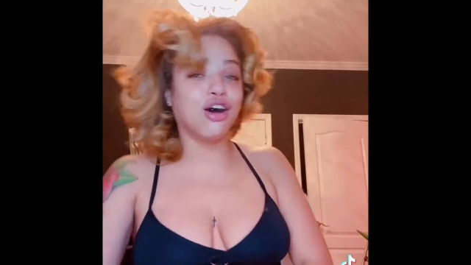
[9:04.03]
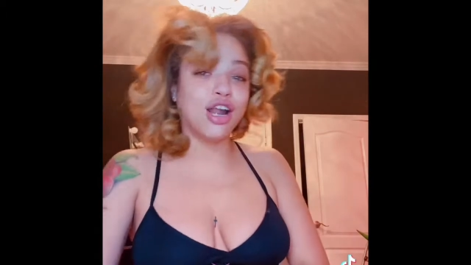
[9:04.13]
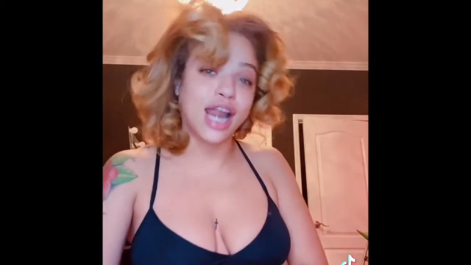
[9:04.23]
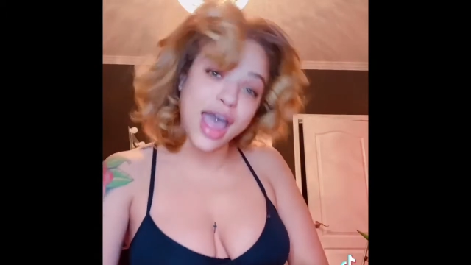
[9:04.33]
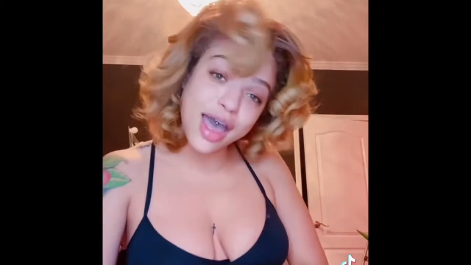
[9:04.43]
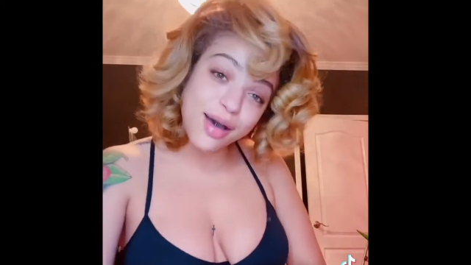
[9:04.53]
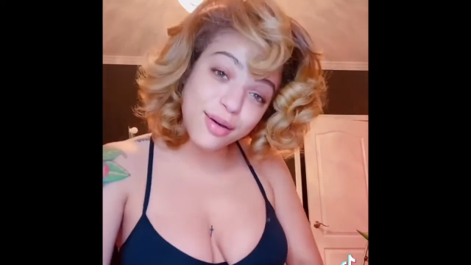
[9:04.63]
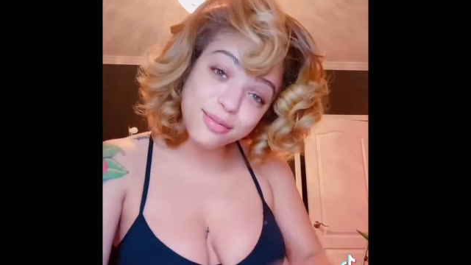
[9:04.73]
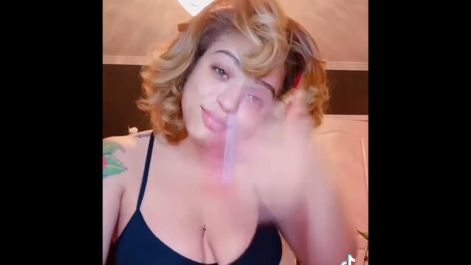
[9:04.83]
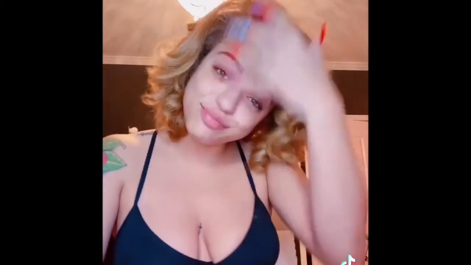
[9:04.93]

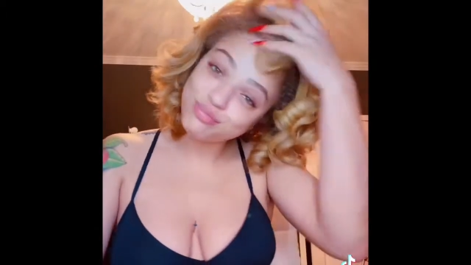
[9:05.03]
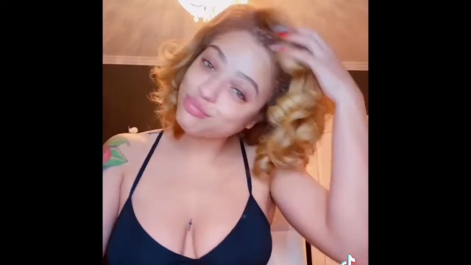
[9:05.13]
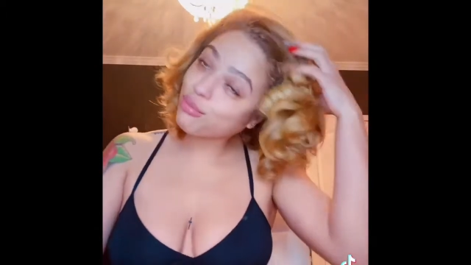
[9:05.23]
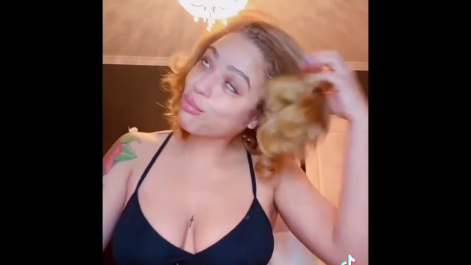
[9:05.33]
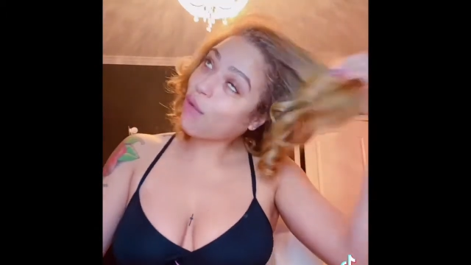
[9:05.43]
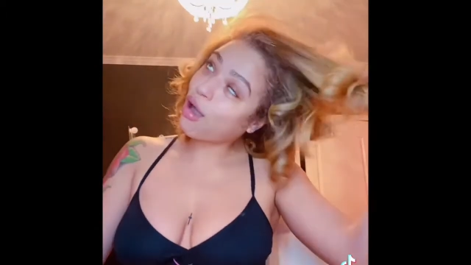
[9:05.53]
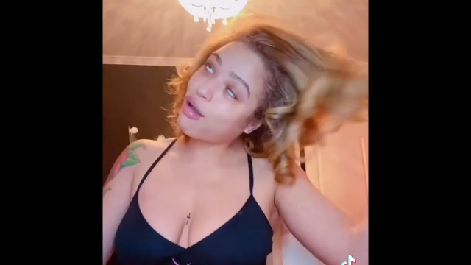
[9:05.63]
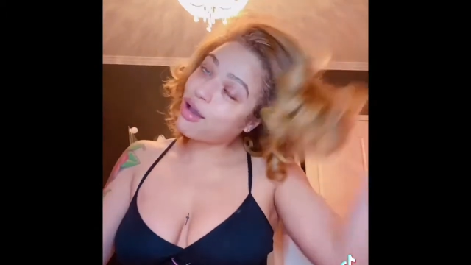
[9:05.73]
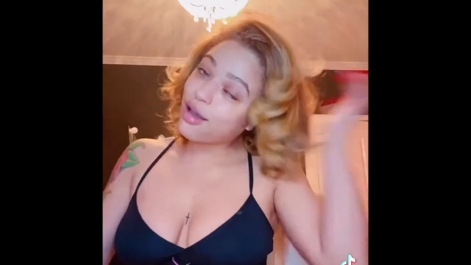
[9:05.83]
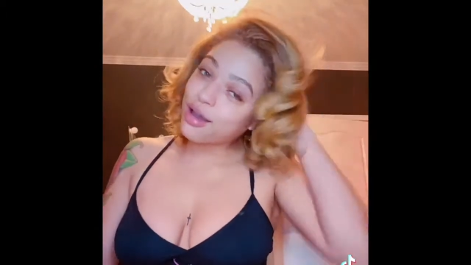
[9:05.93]
lamb.
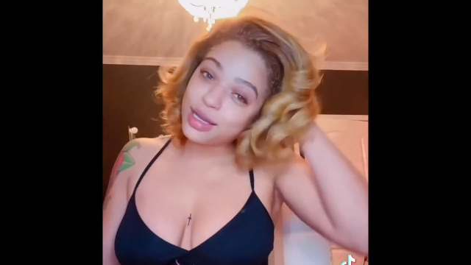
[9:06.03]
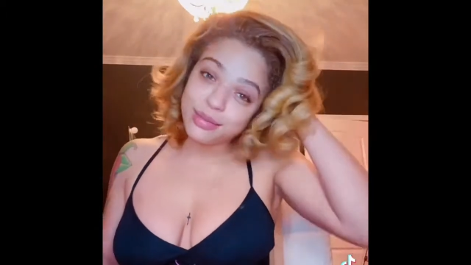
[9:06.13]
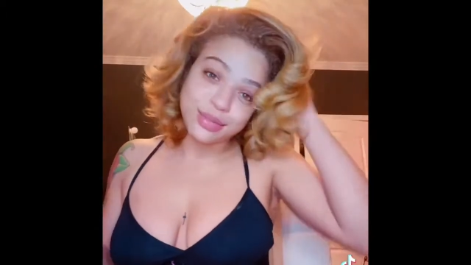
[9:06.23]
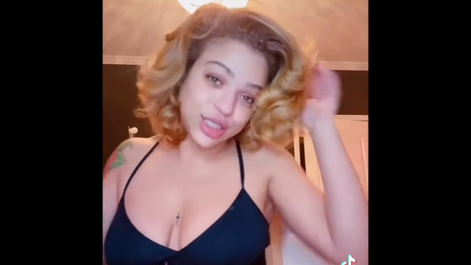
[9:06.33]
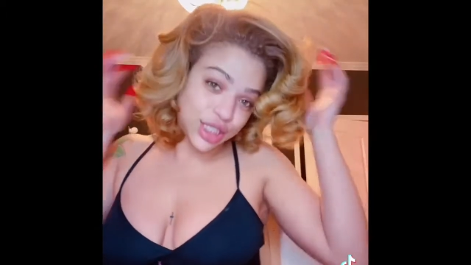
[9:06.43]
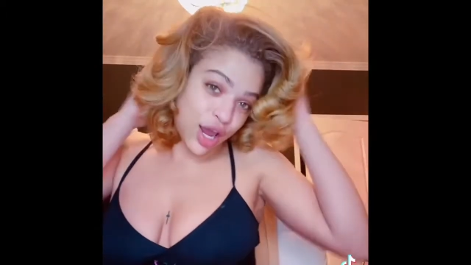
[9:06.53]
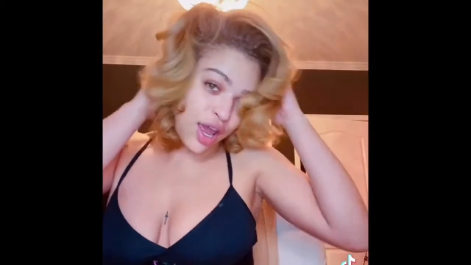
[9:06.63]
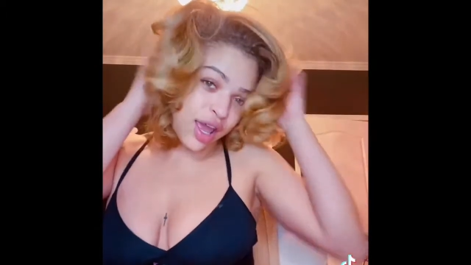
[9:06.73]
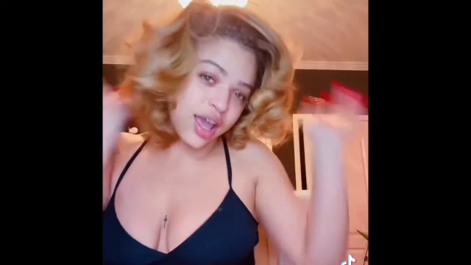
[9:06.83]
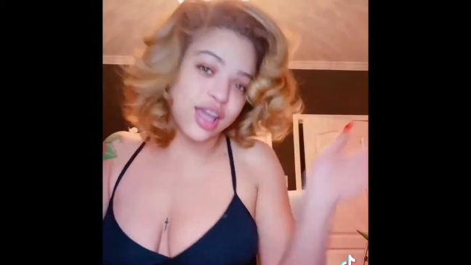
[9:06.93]
But
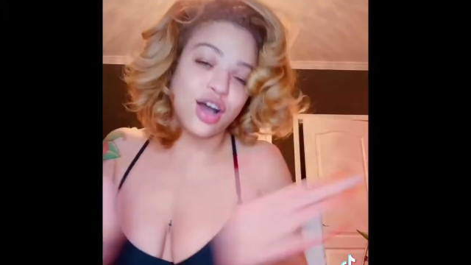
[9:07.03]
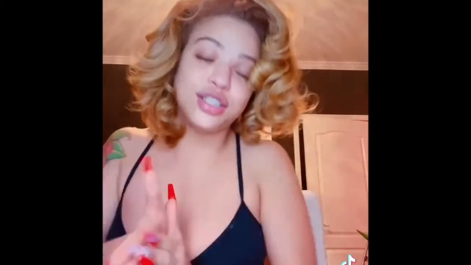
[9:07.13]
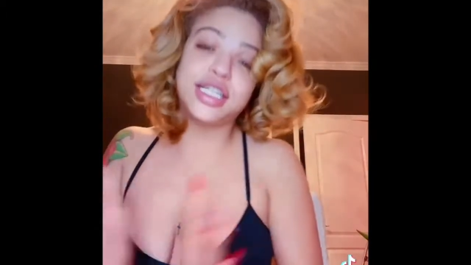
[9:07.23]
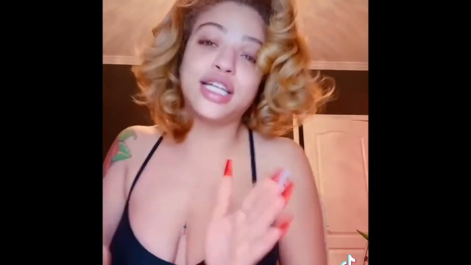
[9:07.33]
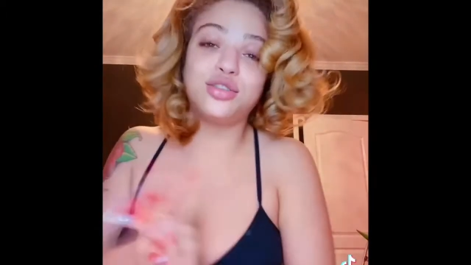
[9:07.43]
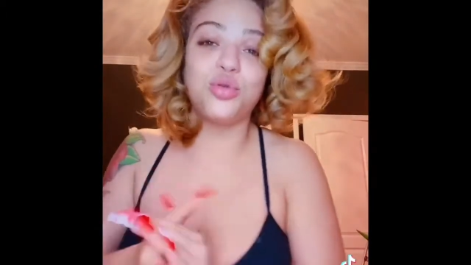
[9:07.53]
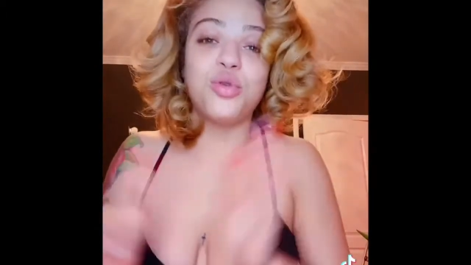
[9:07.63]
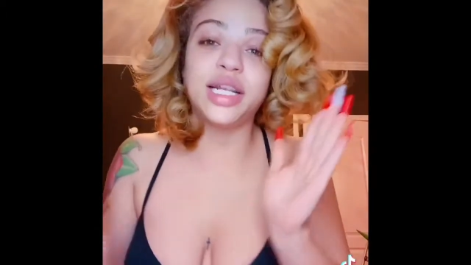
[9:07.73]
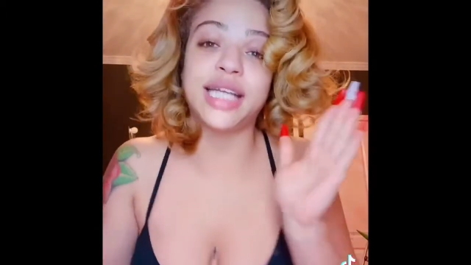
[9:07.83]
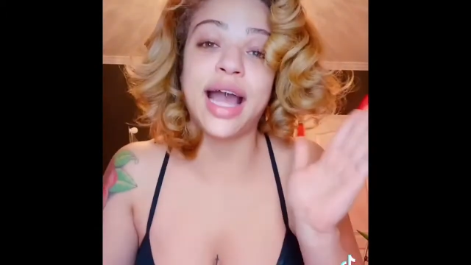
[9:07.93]
yeah, y'all stay tuned
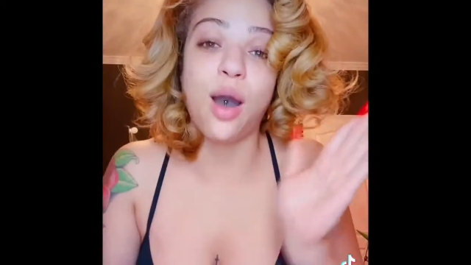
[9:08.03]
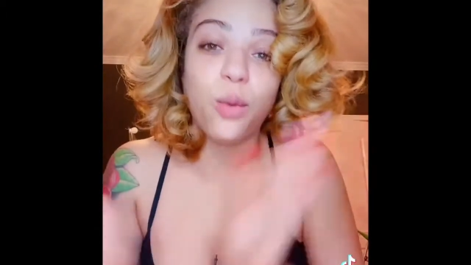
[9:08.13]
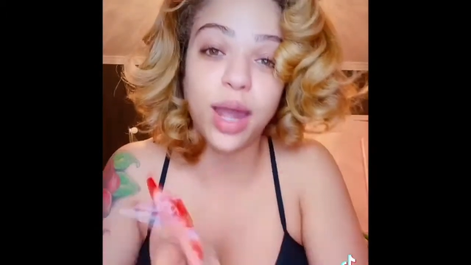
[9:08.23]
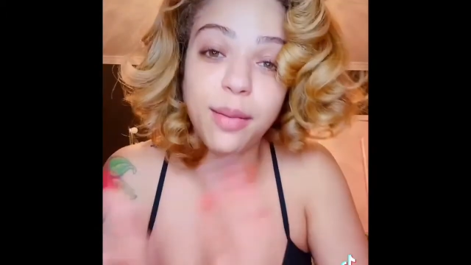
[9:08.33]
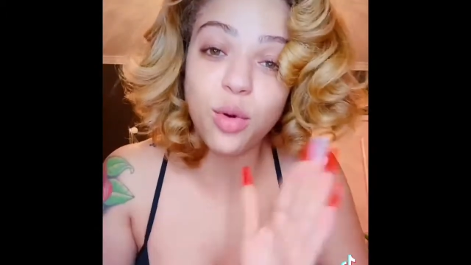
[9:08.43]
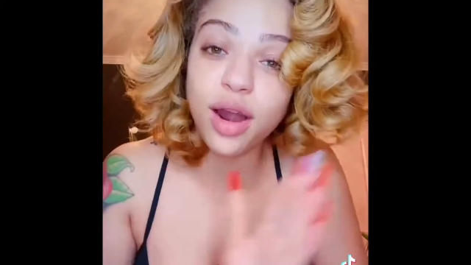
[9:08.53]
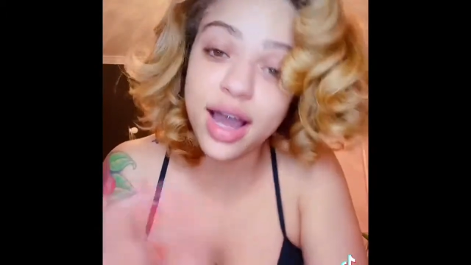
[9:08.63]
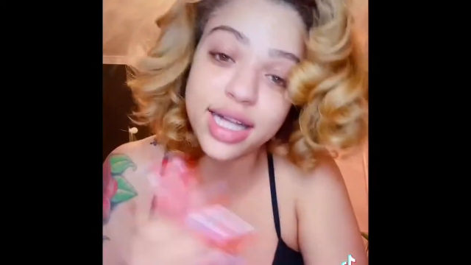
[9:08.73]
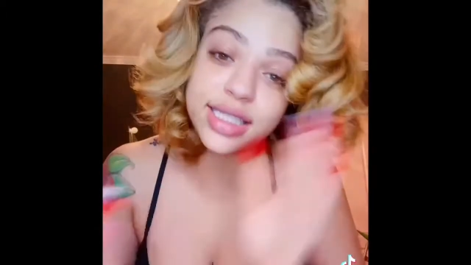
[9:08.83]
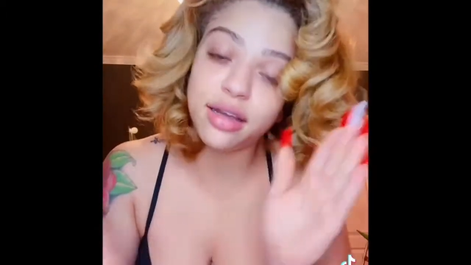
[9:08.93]
because I got way more
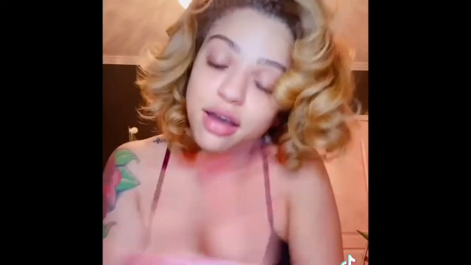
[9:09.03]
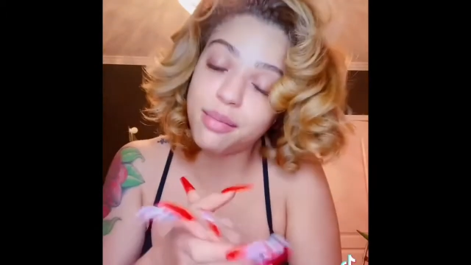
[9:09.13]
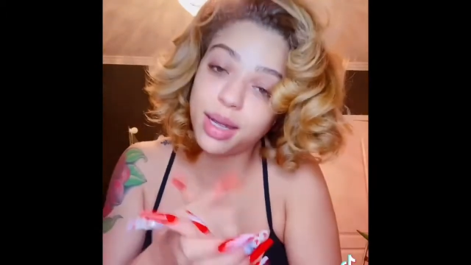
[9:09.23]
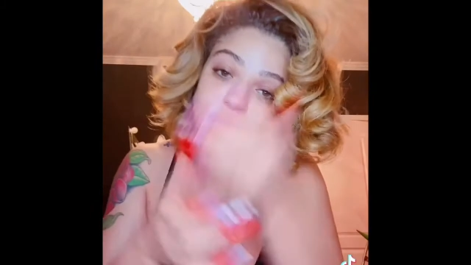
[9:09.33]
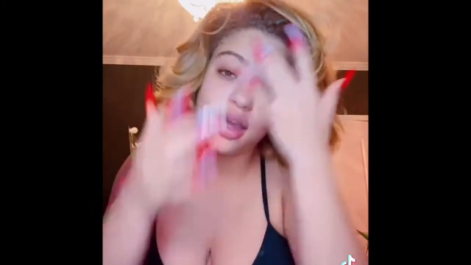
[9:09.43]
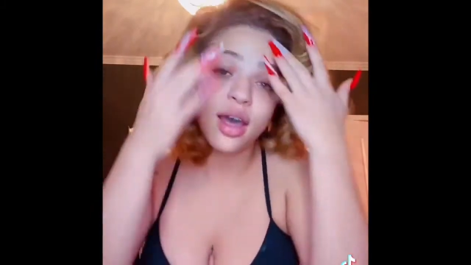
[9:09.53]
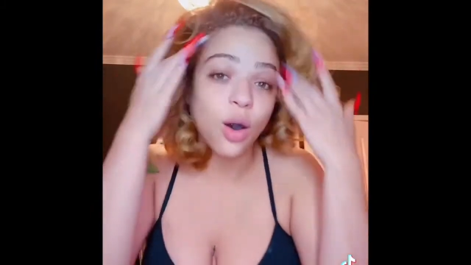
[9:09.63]
content coming.